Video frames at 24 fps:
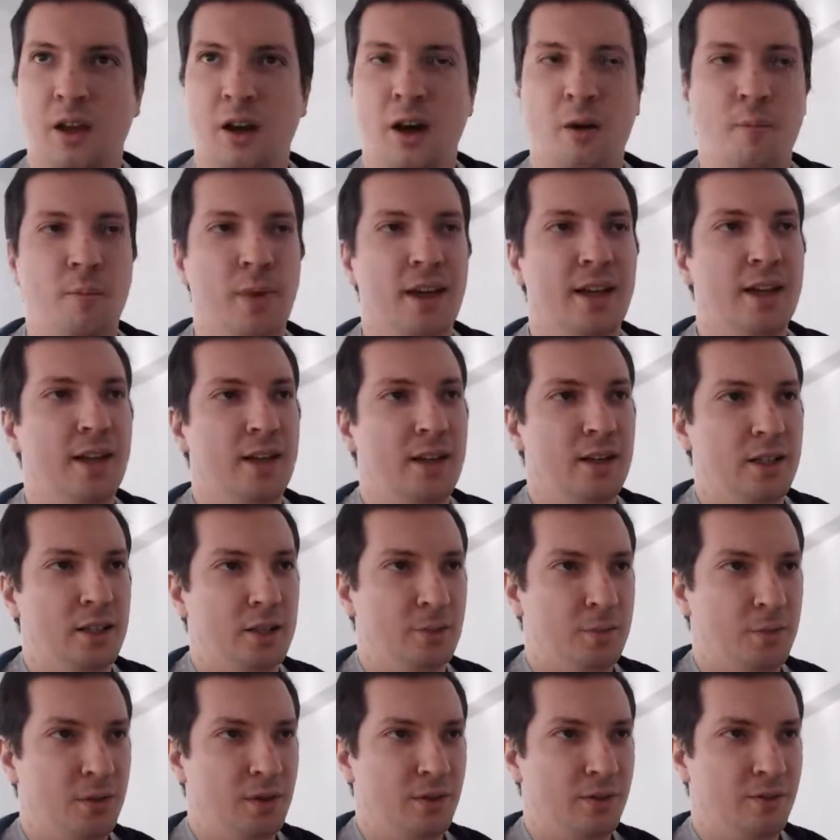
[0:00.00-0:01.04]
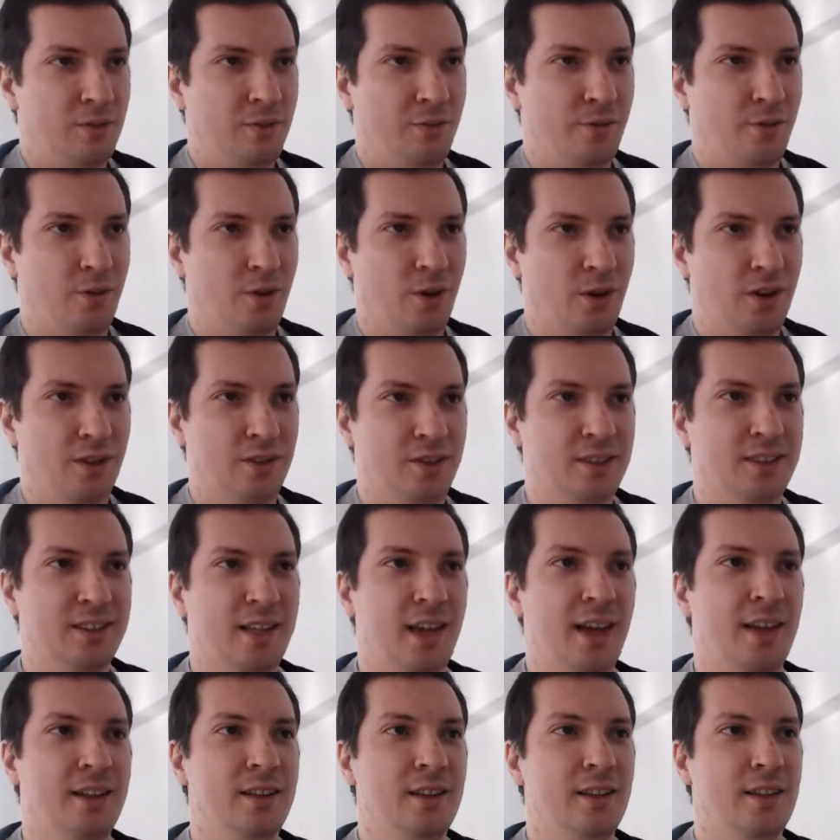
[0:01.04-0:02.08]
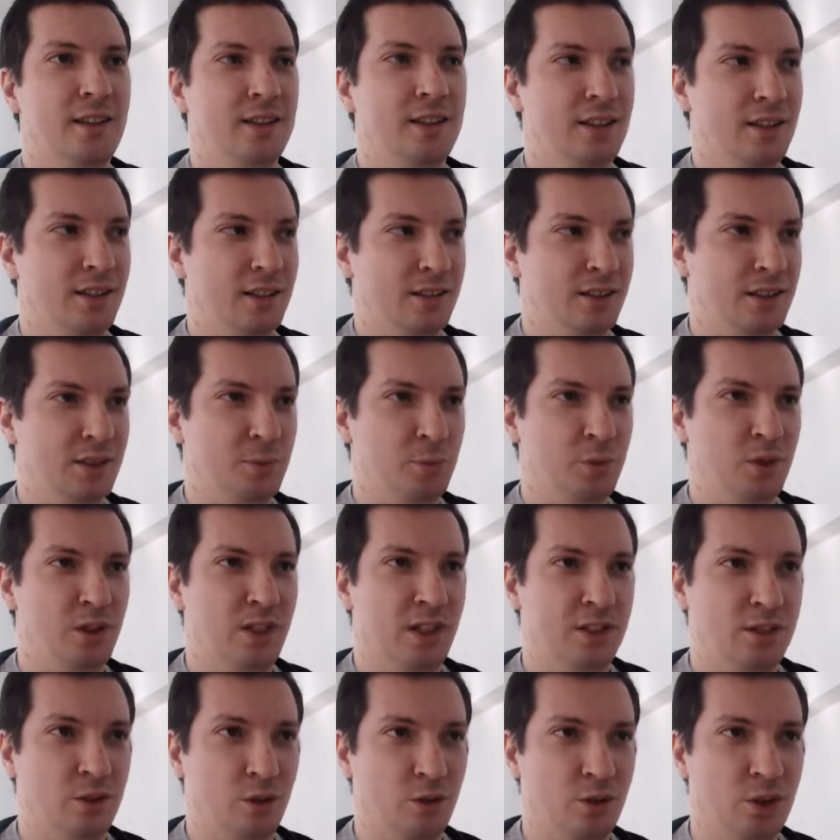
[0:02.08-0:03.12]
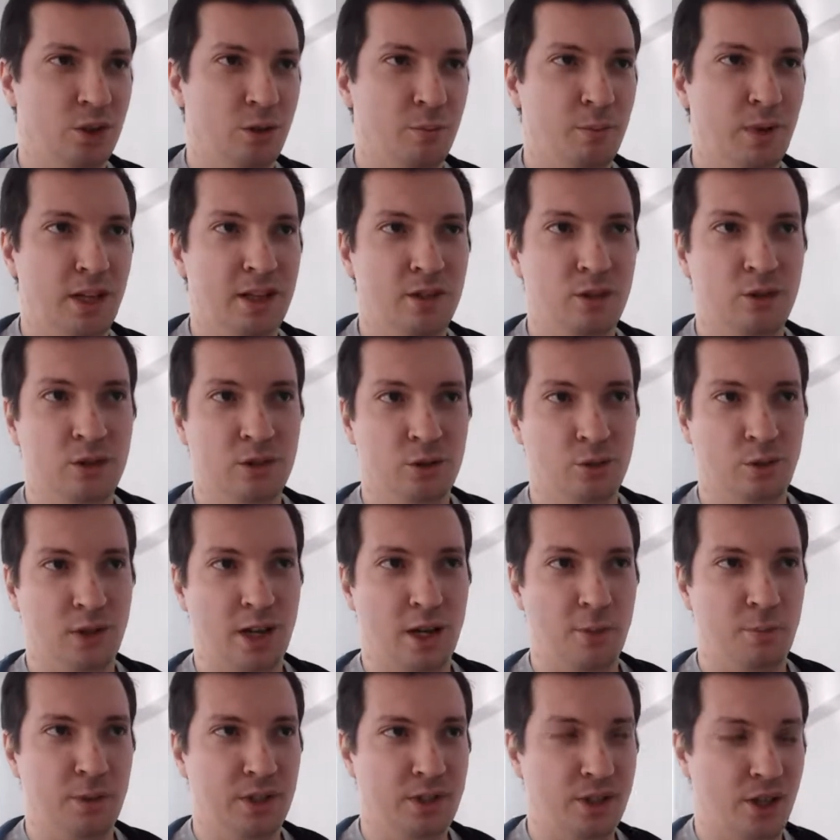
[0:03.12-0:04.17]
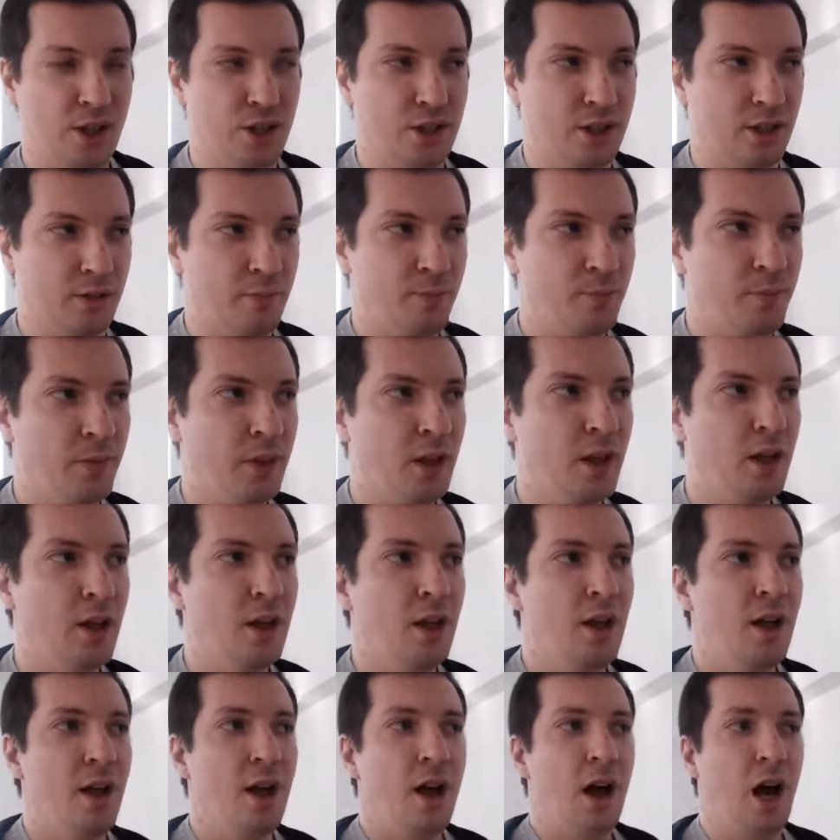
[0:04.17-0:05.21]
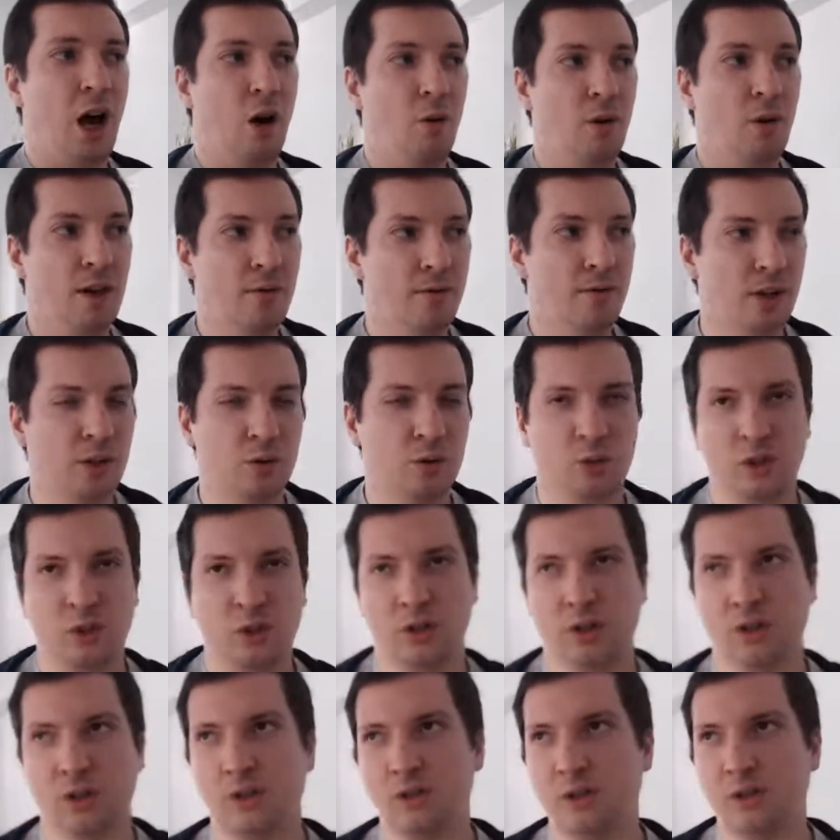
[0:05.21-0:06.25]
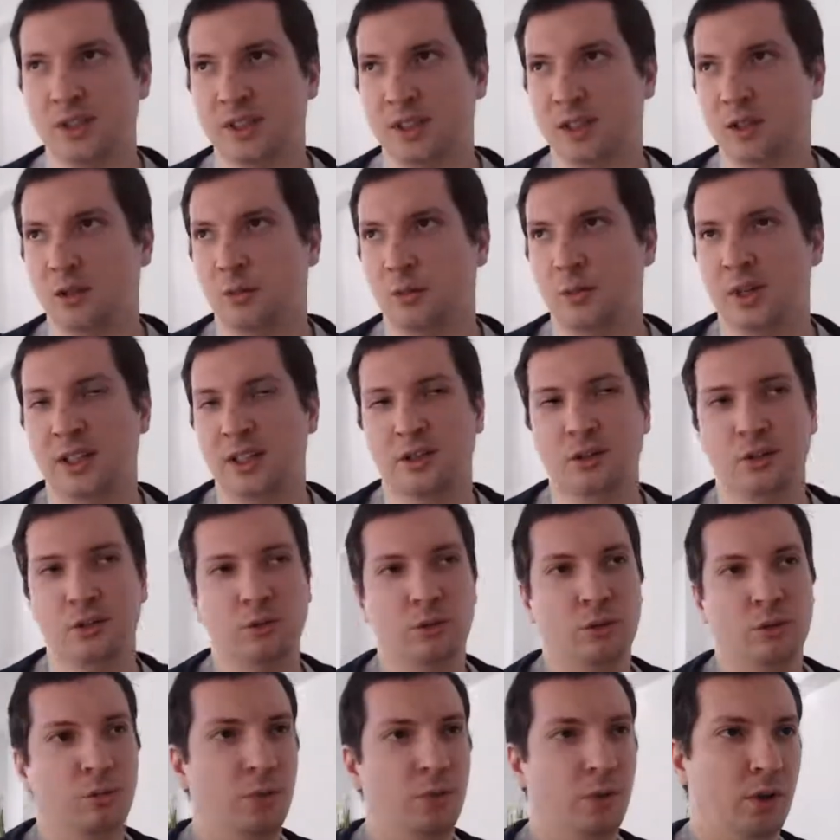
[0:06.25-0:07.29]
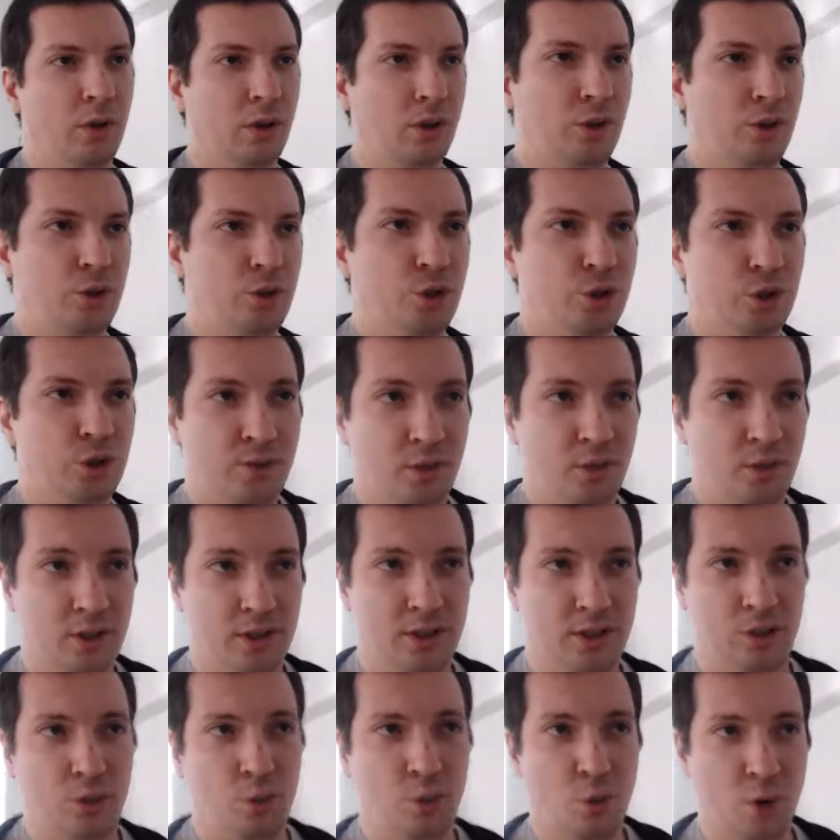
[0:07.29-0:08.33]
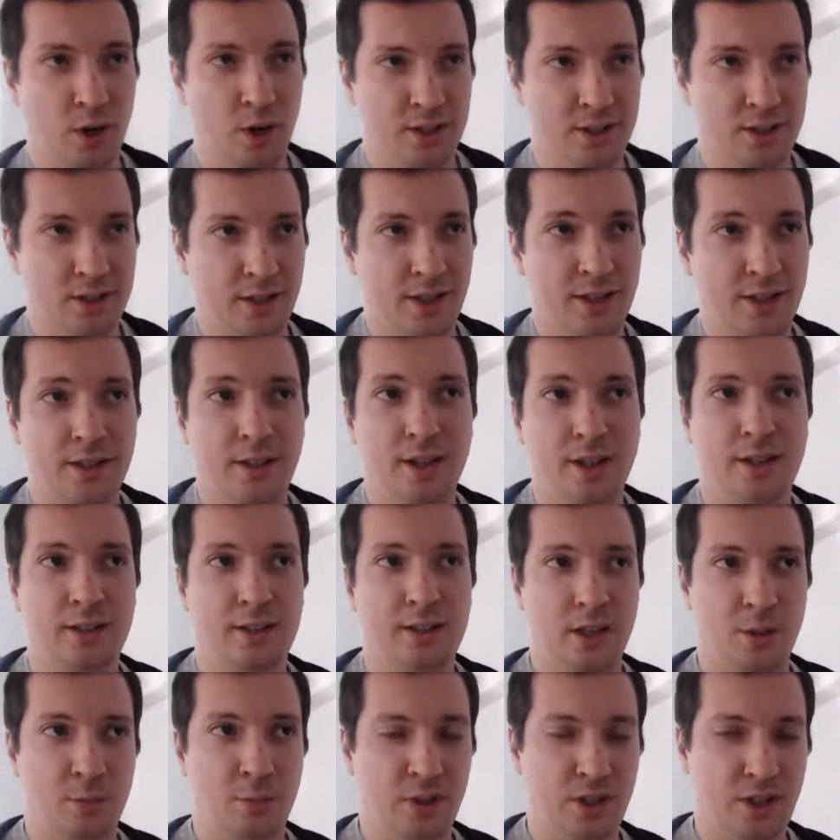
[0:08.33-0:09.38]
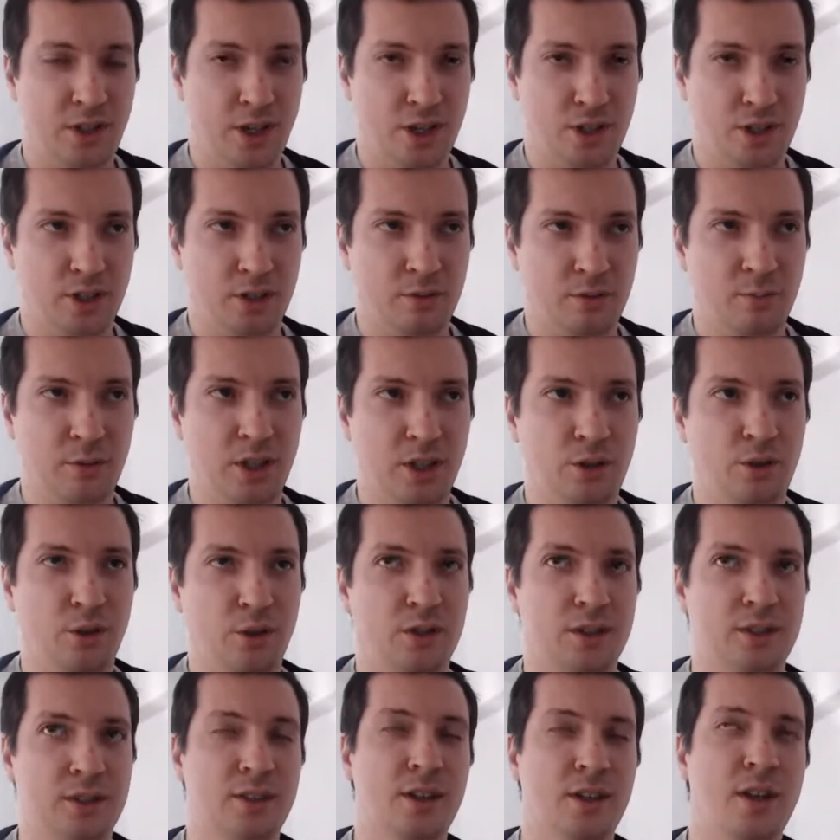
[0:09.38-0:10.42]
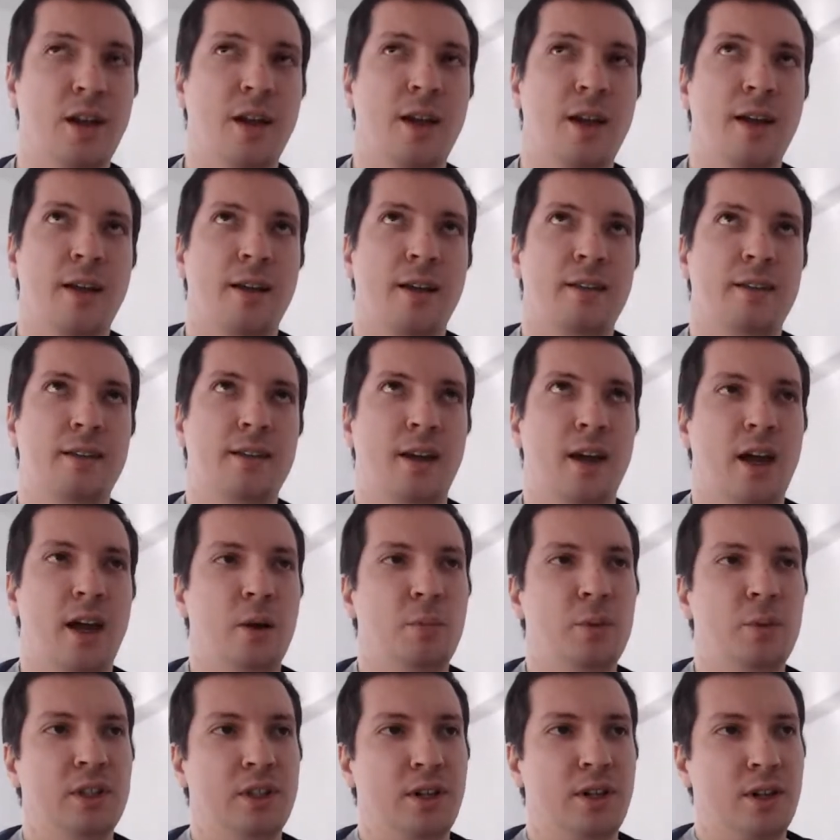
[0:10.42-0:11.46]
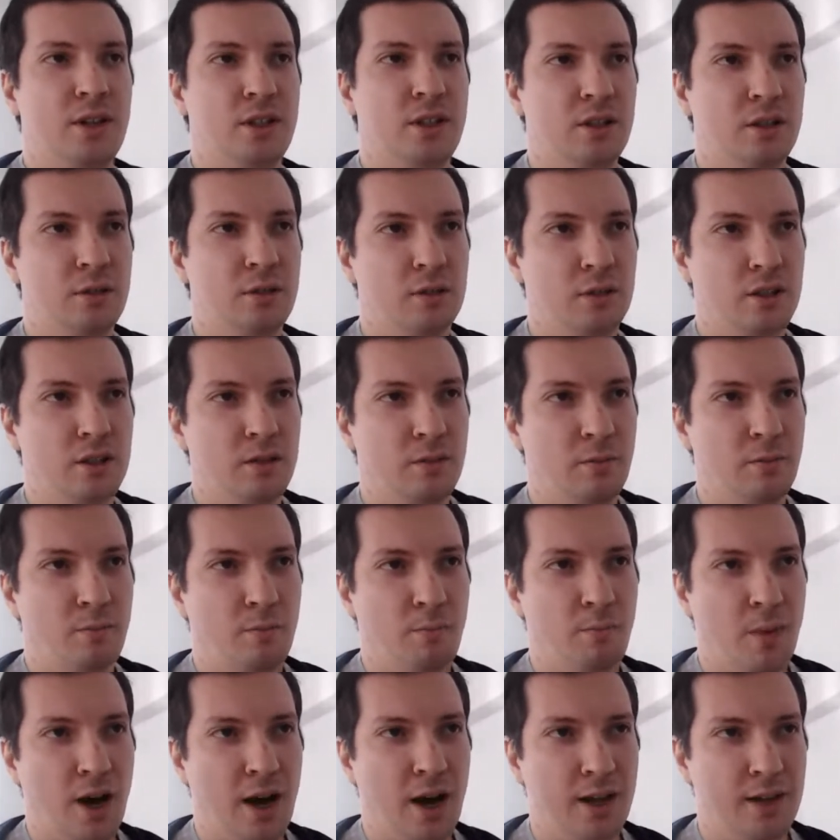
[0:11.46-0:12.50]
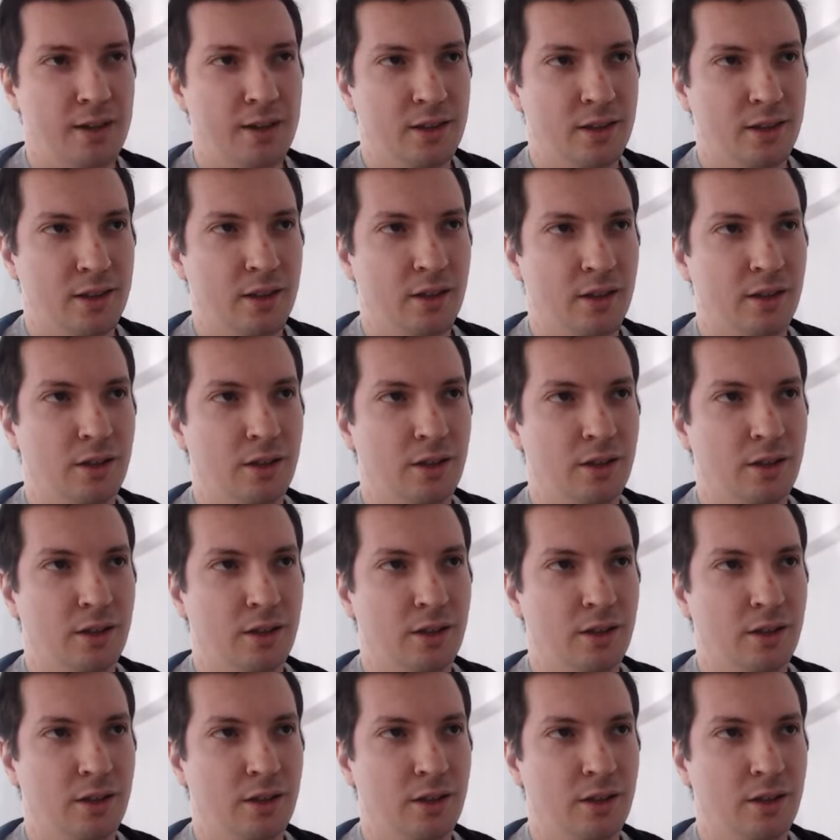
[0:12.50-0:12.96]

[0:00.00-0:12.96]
mechanism for handling the dispute resolution by going to arbitration. However, we always recommend to choose for the courts and not the arbitration, because the arbitration might